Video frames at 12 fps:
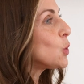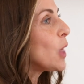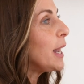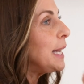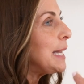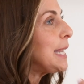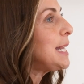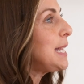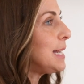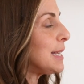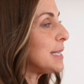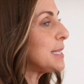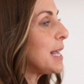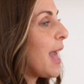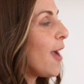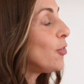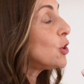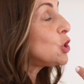so that neediness
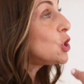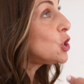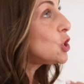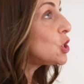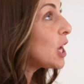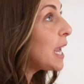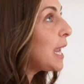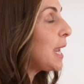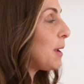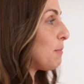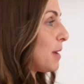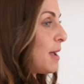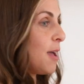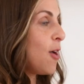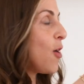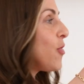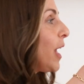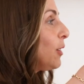and the shame
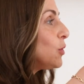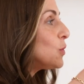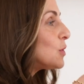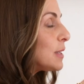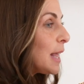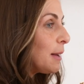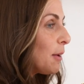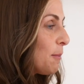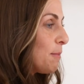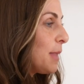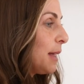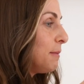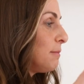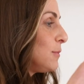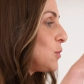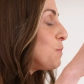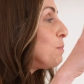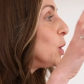that
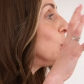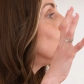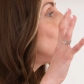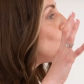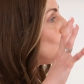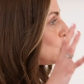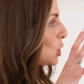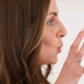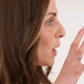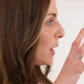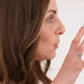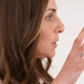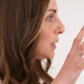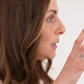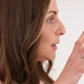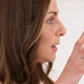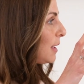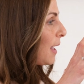balloons around it,
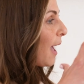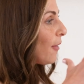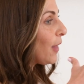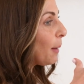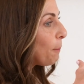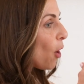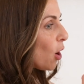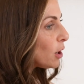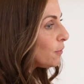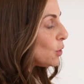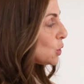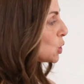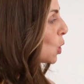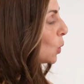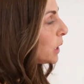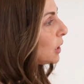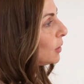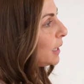and that part of your soul
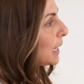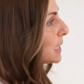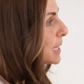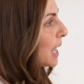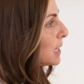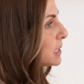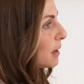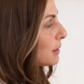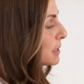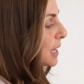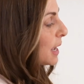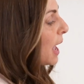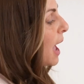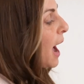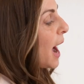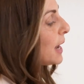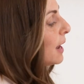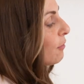literally gets exiled. It's like,
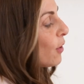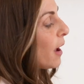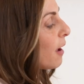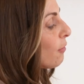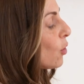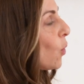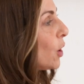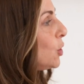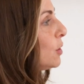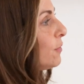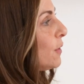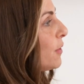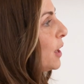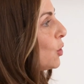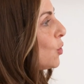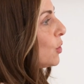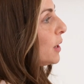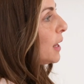I never ever want you to feel that
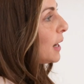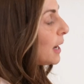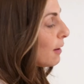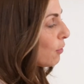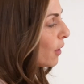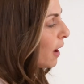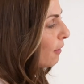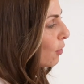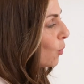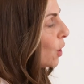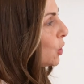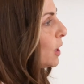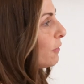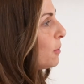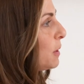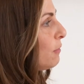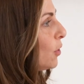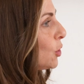hurt again. I never ever want you to have to
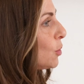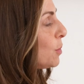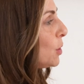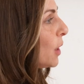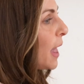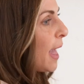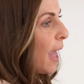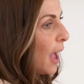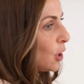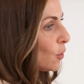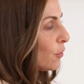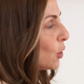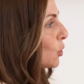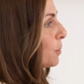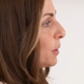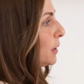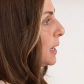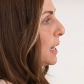be vulnerable and your
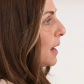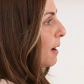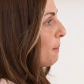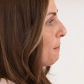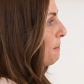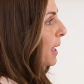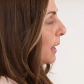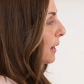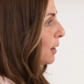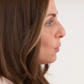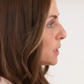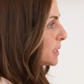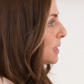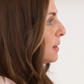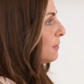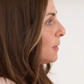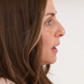vulnerability not met and received